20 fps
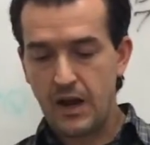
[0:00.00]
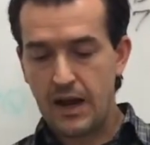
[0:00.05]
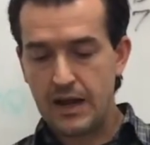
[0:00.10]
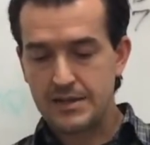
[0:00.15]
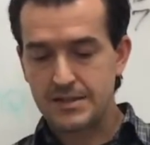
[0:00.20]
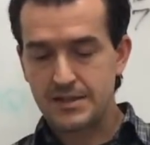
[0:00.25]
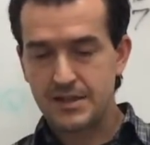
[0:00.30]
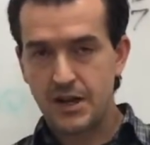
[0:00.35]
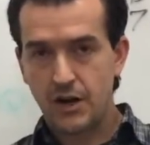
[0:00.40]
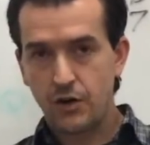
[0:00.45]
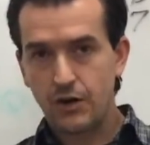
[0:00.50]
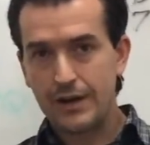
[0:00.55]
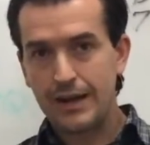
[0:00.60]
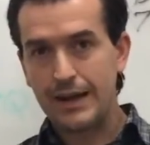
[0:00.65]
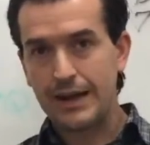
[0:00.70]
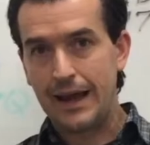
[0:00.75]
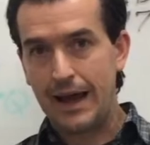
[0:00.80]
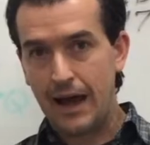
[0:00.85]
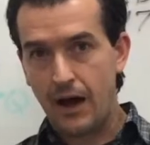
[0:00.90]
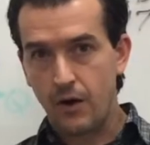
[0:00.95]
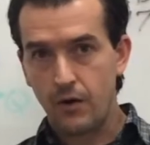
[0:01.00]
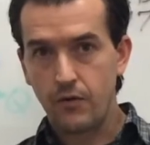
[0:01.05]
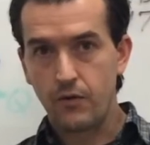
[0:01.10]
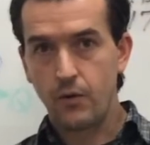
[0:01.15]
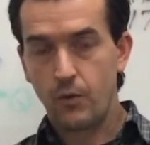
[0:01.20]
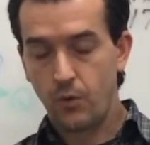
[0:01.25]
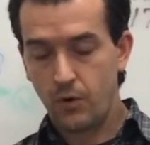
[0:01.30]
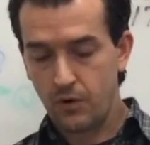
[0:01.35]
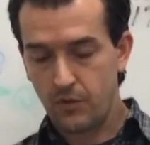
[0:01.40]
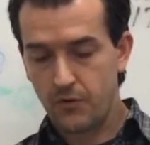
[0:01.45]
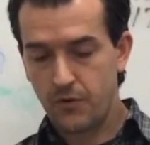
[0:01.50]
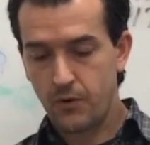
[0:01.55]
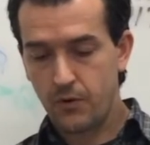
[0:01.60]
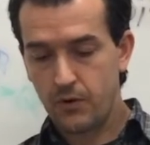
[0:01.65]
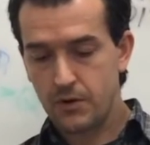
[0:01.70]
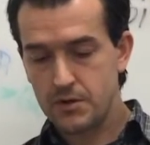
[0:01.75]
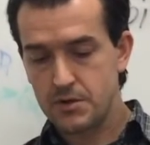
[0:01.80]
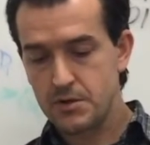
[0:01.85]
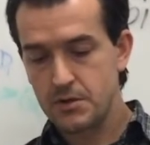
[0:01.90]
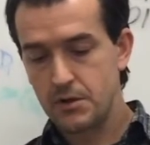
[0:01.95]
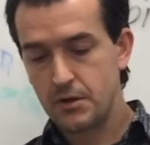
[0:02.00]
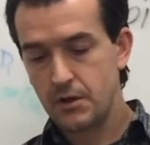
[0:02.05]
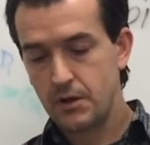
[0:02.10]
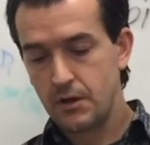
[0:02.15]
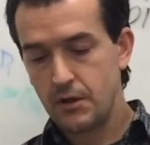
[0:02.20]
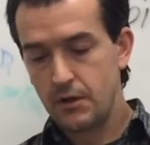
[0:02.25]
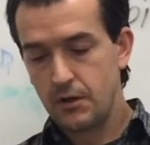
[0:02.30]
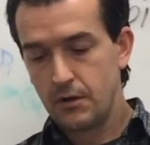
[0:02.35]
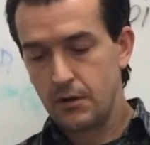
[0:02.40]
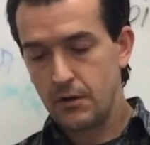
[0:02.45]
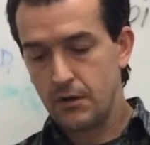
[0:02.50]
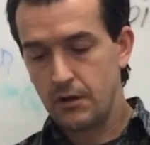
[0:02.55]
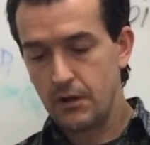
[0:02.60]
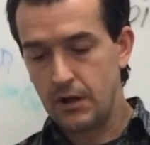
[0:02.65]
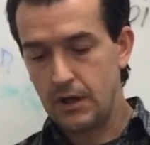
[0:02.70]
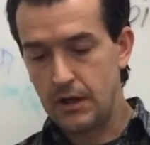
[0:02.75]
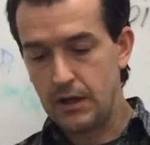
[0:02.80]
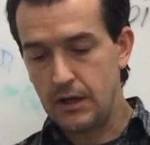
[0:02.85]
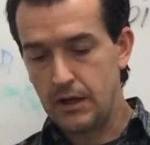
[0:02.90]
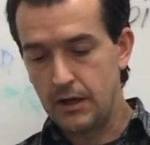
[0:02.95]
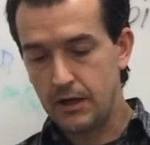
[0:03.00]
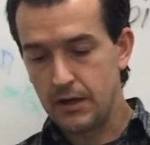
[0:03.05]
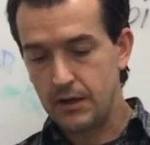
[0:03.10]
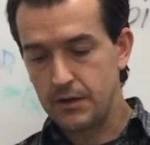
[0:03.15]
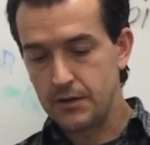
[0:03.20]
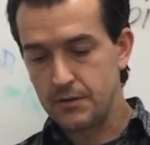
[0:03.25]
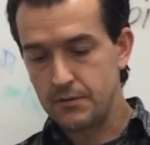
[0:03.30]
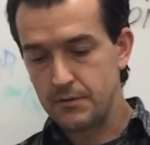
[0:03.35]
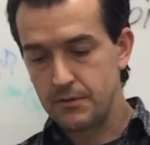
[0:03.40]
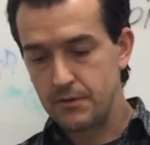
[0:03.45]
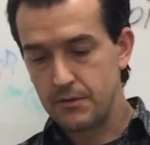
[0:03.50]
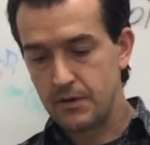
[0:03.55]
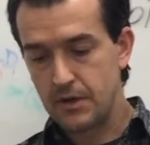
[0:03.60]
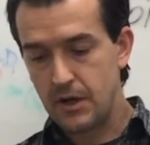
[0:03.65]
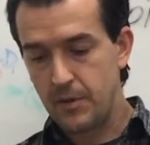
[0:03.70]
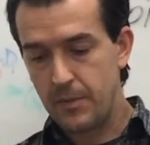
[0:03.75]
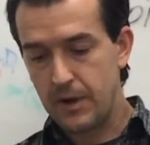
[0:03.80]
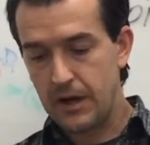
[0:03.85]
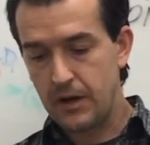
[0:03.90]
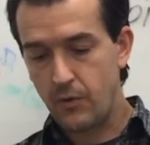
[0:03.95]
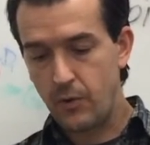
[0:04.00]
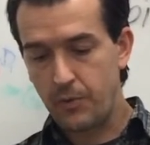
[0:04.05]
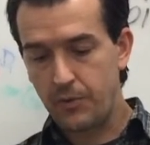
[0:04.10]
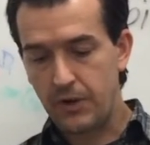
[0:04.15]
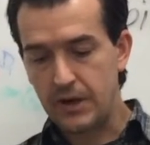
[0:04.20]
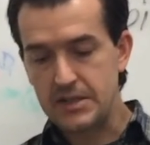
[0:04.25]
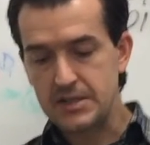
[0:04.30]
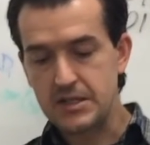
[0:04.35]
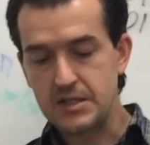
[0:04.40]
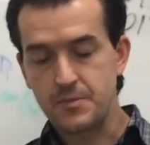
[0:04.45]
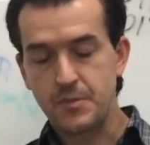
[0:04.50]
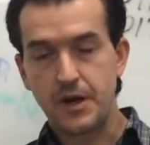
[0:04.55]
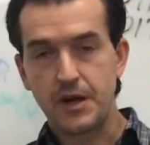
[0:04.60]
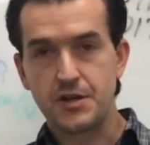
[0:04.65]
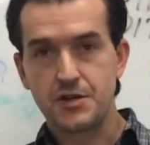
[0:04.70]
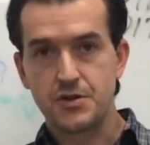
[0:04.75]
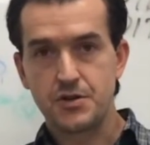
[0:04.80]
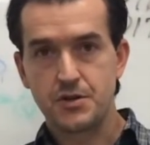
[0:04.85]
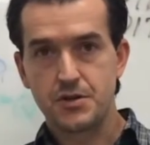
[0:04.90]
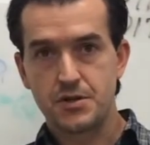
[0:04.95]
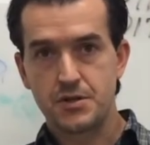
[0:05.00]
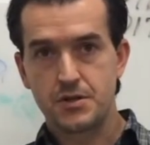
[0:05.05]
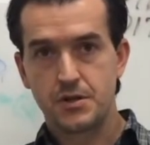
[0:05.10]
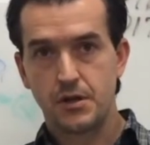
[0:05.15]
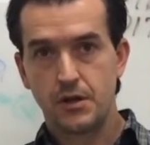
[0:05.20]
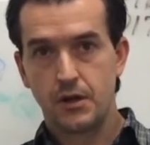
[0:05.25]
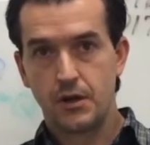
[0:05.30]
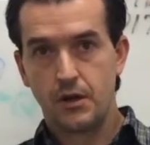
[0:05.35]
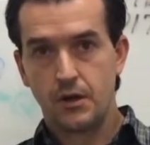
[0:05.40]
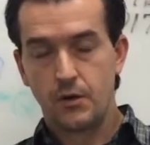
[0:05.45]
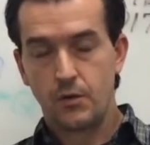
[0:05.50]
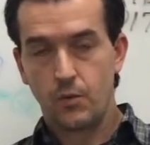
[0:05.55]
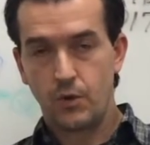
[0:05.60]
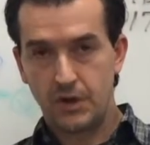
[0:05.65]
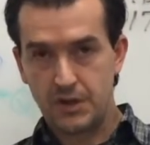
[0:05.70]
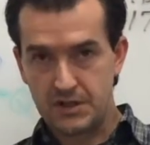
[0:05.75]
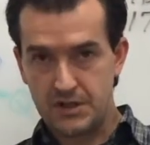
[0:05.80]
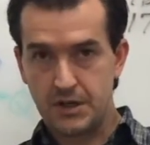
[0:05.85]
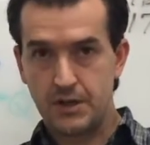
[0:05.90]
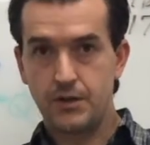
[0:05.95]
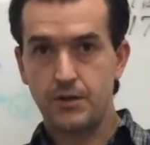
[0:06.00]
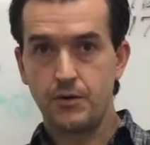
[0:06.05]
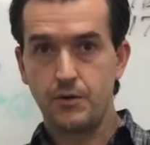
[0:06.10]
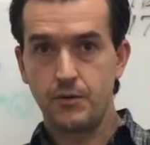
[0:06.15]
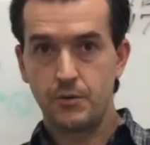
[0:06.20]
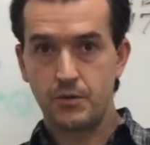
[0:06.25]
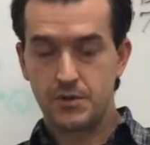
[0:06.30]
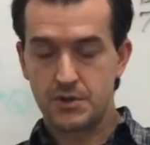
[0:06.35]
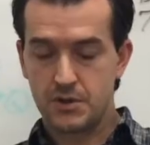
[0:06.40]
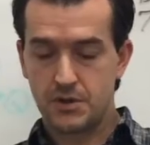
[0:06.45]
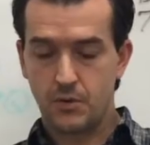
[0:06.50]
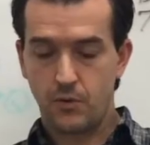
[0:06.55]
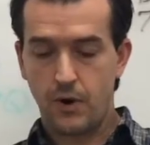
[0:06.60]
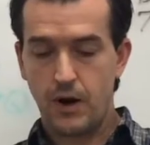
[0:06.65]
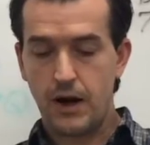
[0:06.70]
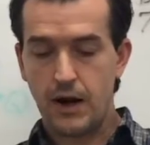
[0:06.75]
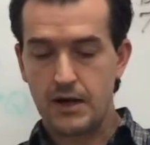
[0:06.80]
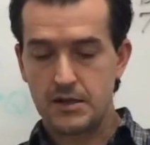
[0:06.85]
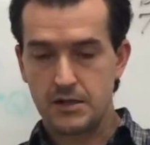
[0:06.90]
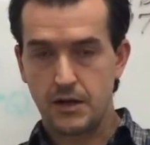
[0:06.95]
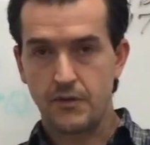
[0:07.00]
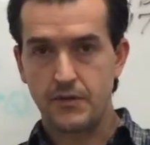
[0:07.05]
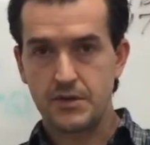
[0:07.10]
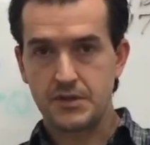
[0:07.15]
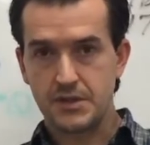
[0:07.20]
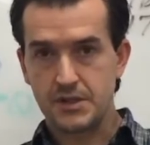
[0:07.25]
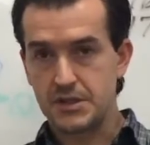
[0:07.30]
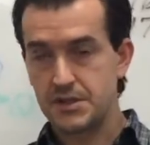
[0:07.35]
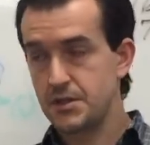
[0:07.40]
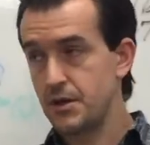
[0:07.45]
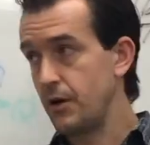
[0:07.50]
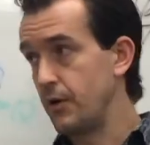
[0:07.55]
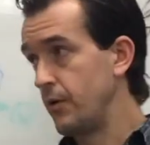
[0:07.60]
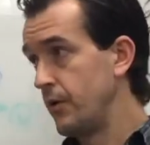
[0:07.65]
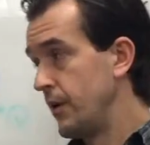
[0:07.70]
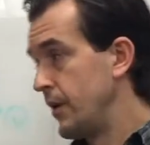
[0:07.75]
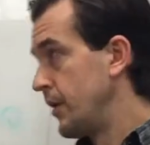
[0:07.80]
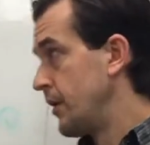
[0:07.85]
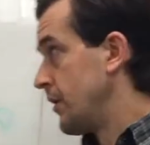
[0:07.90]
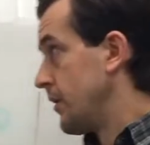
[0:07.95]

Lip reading: as they're getting out of the workforce, the demand to replace these managers will continue to rise, obviously. So